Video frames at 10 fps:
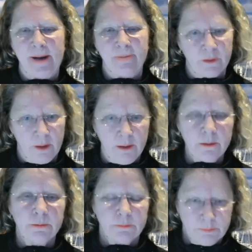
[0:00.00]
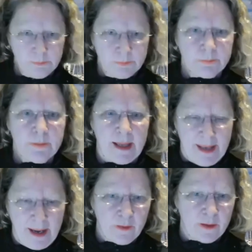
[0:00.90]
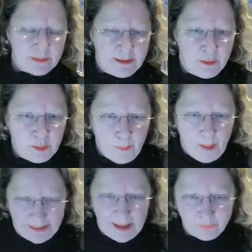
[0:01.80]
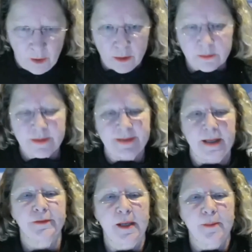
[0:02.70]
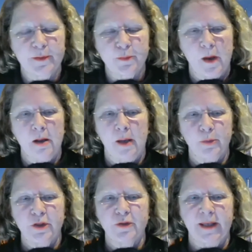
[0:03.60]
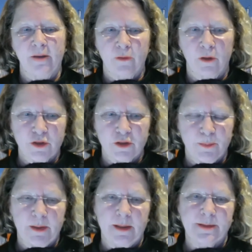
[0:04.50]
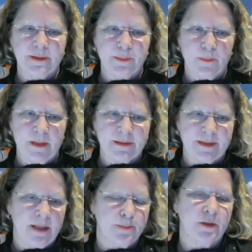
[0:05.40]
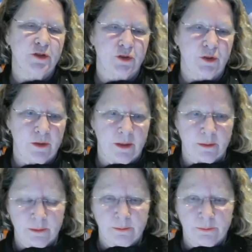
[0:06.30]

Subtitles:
Kevlar. And Kevlar, you can buy Kevlar sail tape as well. I would use Kevlar just because it's that much sturdier.